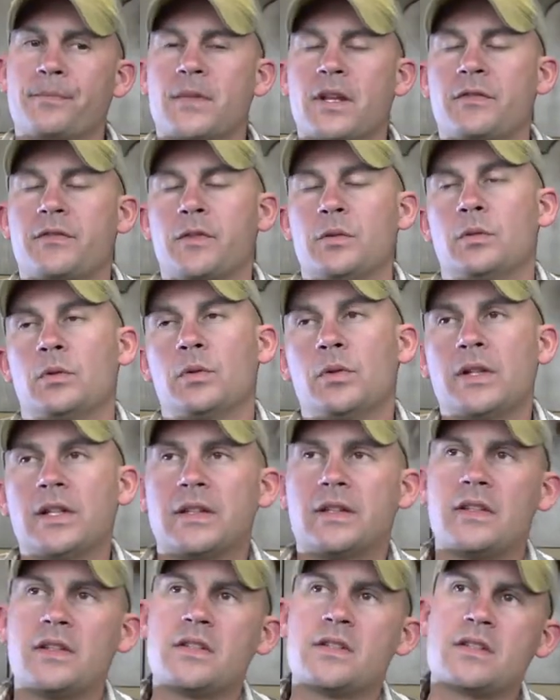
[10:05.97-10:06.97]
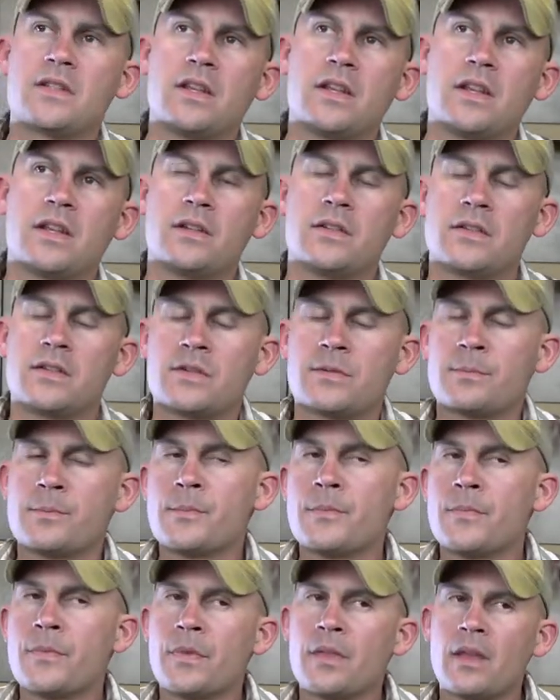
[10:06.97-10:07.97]
If you look at these things,
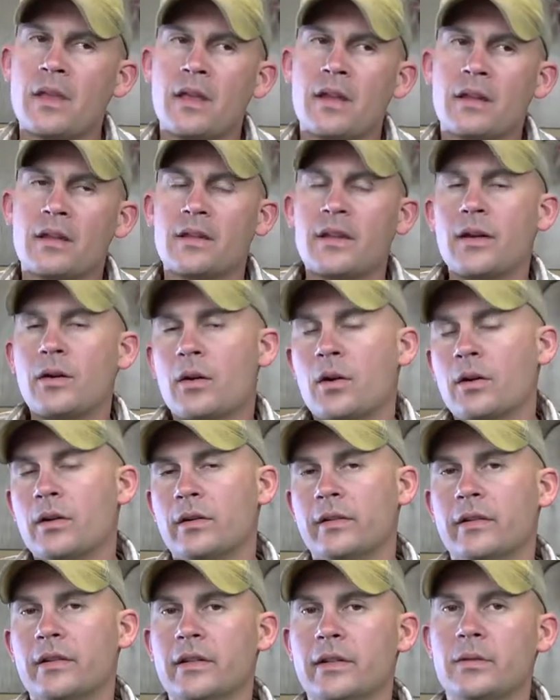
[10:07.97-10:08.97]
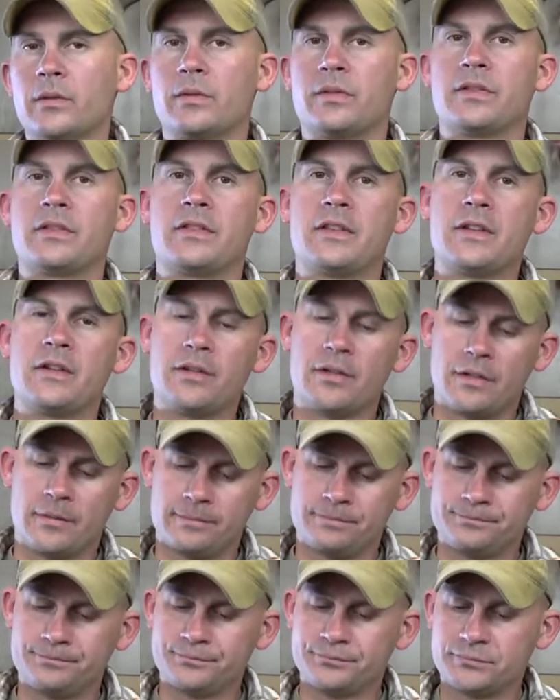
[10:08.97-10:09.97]
they are a little thinner